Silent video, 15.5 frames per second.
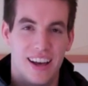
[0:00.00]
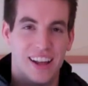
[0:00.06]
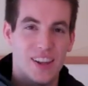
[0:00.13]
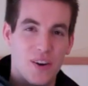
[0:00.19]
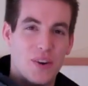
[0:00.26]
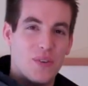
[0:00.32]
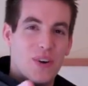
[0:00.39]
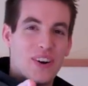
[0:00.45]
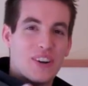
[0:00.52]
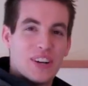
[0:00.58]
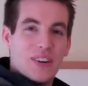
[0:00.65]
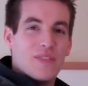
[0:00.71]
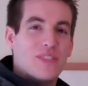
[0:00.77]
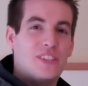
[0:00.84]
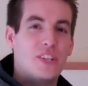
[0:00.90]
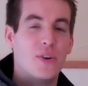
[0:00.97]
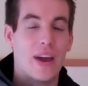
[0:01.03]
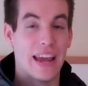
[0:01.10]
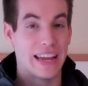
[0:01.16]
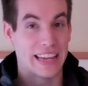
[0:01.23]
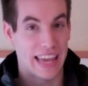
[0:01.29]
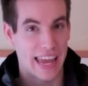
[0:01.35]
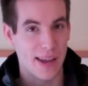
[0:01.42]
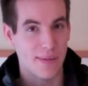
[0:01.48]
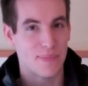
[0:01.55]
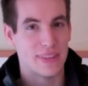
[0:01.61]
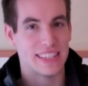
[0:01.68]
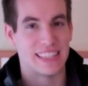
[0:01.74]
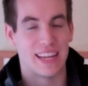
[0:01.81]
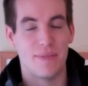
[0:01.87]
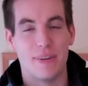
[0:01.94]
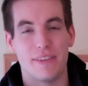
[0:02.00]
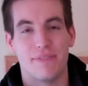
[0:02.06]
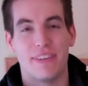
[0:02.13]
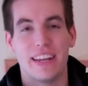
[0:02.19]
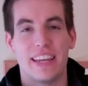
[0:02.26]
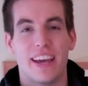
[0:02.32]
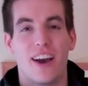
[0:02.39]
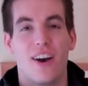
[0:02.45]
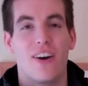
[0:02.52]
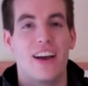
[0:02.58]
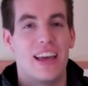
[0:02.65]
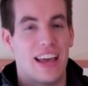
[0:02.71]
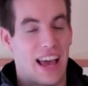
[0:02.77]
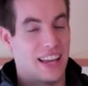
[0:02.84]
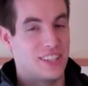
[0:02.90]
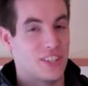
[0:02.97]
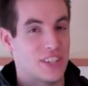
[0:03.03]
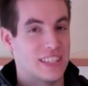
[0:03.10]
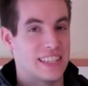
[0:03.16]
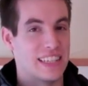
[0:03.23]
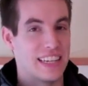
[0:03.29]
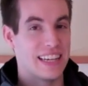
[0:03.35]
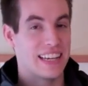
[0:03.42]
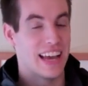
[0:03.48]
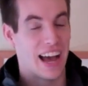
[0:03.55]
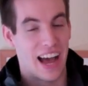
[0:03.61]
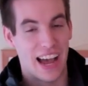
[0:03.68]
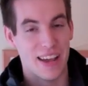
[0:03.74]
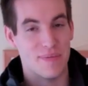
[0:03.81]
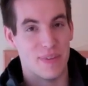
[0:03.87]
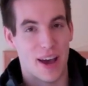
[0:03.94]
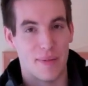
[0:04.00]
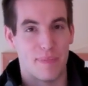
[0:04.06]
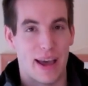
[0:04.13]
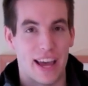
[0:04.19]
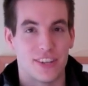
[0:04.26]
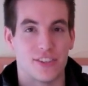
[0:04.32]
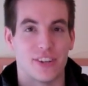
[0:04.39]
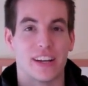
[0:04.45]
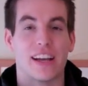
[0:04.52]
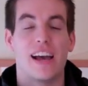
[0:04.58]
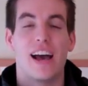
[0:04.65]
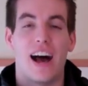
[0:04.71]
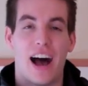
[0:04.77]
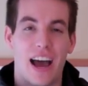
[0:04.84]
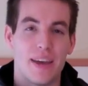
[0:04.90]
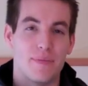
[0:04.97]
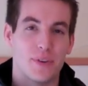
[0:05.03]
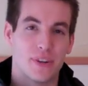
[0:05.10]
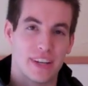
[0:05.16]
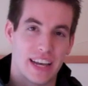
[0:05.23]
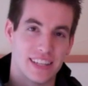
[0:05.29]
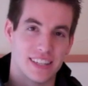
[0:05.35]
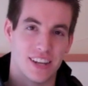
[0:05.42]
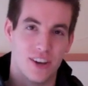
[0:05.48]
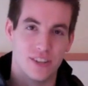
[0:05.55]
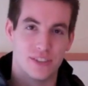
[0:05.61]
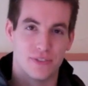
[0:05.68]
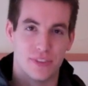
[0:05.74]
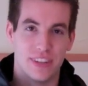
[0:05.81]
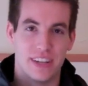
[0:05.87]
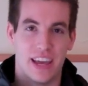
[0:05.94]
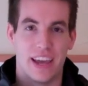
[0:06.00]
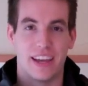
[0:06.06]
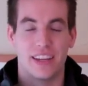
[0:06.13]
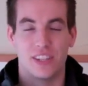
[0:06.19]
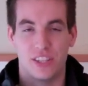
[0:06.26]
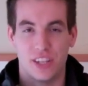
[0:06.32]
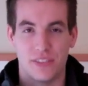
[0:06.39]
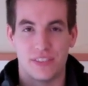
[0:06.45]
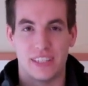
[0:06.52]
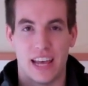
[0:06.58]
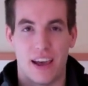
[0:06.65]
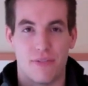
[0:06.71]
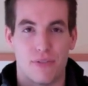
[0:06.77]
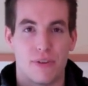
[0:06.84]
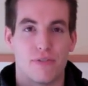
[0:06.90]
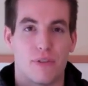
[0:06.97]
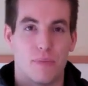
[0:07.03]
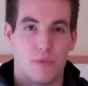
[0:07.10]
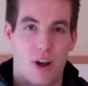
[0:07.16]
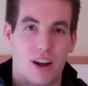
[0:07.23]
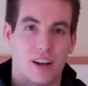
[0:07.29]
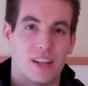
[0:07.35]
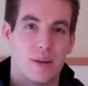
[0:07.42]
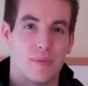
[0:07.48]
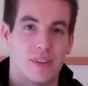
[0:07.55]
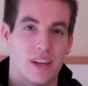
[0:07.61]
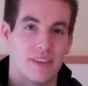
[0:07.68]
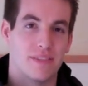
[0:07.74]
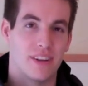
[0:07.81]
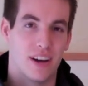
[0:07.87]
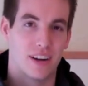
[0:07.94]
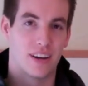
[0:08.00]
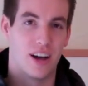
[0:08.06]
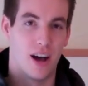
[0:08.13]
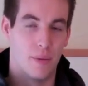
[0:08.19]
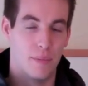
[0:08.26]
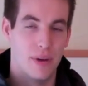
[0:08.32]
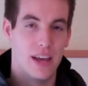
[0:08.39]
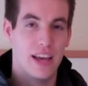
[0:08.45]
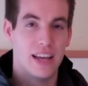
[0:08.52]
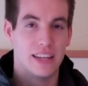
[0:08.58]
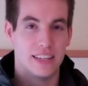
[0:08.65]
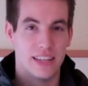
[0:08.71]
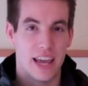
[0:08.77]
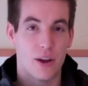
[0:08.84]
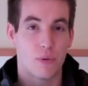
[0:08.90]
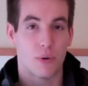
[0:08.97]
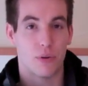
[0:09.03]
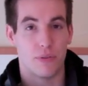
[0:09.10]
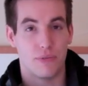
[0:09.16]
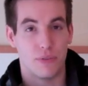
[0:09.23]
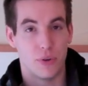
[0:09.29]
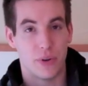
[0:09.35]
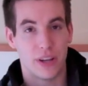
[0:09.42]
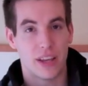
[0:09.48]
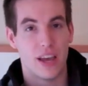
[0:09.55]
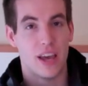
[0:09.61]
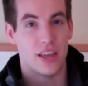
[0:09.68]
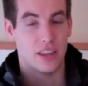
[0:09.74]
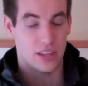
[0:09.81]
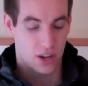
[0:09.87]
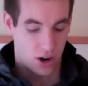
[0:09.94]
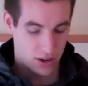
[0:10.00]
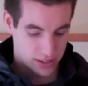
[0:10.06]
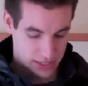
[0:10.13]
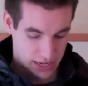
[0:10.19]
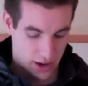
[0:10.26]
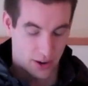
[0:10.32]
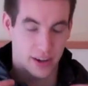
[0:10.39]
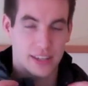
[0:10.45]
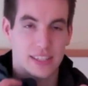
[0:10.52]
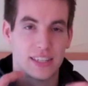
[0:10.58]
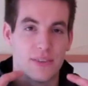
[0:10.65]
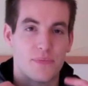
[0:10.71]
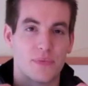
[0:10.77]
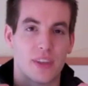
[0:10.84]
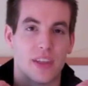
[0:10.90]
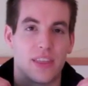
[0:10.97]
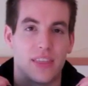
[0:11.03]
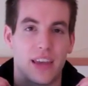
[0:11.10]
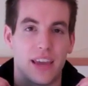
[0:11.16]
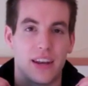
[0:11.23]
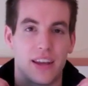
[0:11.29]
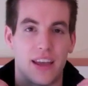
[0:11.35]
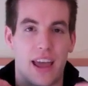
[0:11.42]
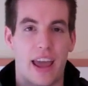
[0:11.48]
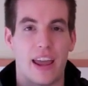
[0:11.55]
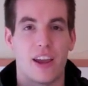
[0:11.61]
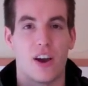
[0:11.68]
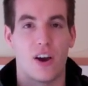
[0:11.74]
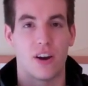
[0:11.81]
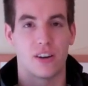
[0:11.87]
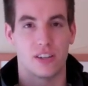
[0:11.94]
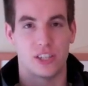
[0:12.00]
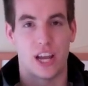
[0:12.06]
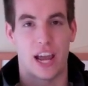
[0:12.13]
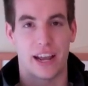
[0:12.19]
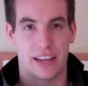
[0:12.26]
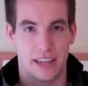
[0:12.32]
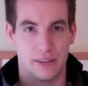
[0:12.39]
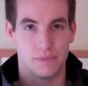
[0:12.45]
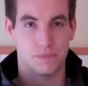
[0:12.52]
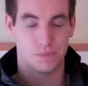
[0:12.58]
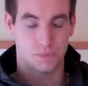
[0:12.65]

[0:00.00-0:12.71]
Hello and welcome to a Camp the Summit video. As you can see, I am not Patrick. I am your guest host for the day, Jiff Zafford from rockclimberlife.com. Today we're reviewing the Arc'teryx Theta AR Jacket.